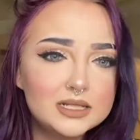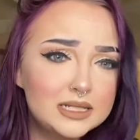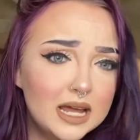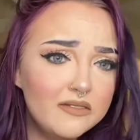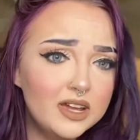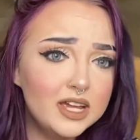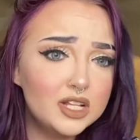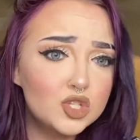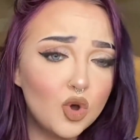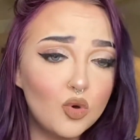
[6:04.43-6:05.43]

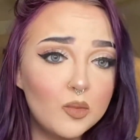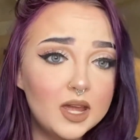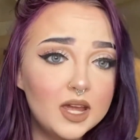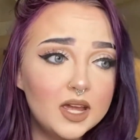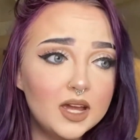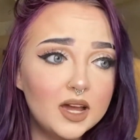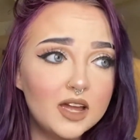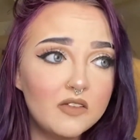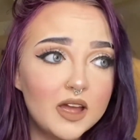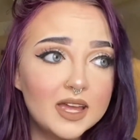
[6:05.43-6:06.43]
David told me
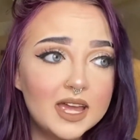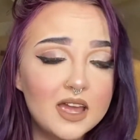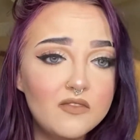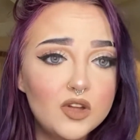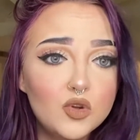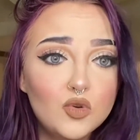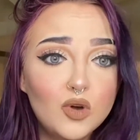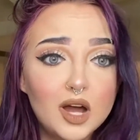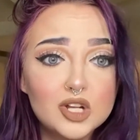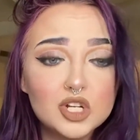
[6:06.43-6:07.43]
if I gave you
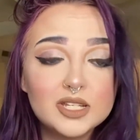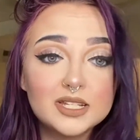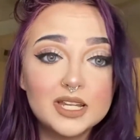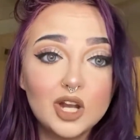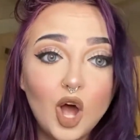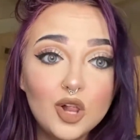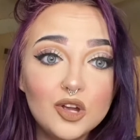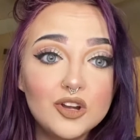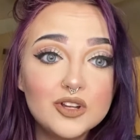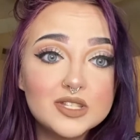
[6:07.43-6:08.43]

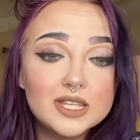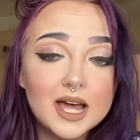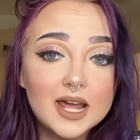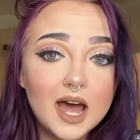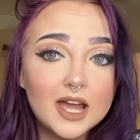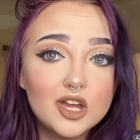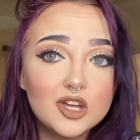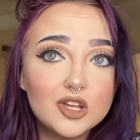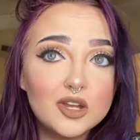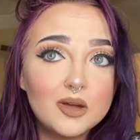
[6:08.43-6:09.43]
$160 that I
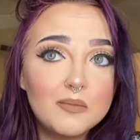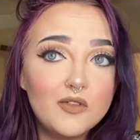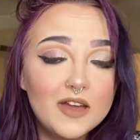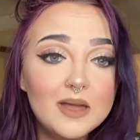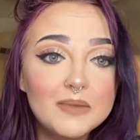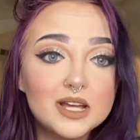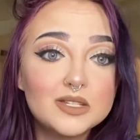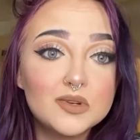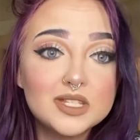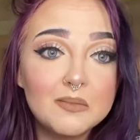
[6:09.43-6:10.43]
could move in because
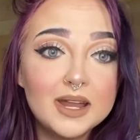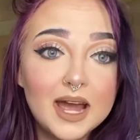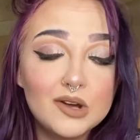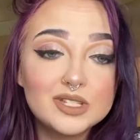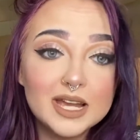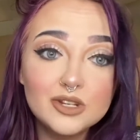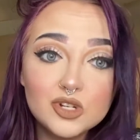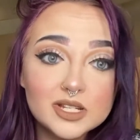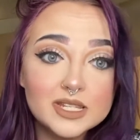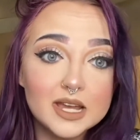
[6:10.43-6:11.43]
there was somebody else
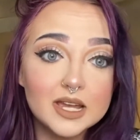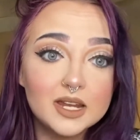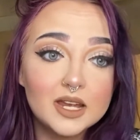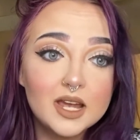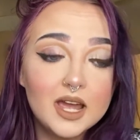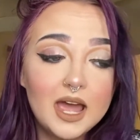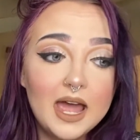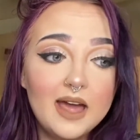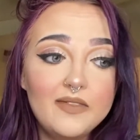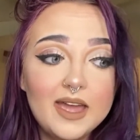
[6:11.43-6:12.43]
interested.
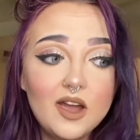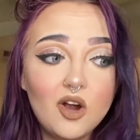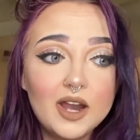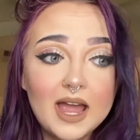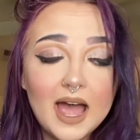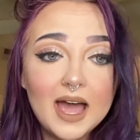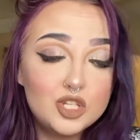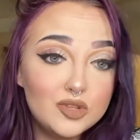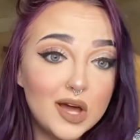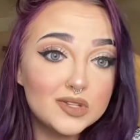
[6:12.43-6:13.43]
And they already had
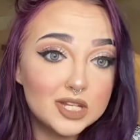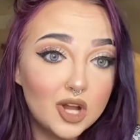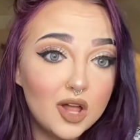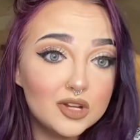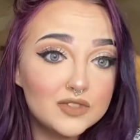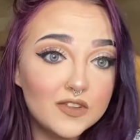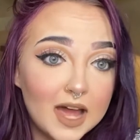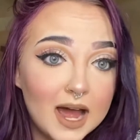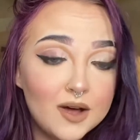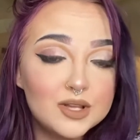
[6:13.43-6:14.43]
$2,000 for the
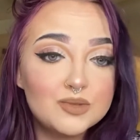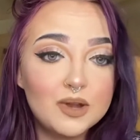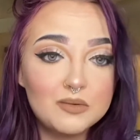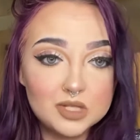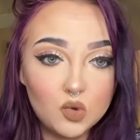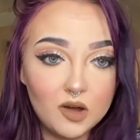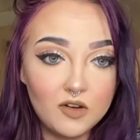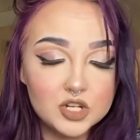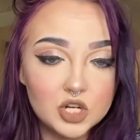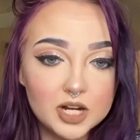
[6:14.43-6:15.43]
house when it was
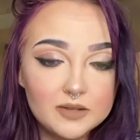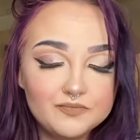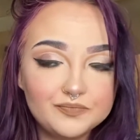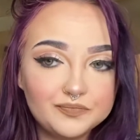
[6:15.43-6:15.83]
$1,200.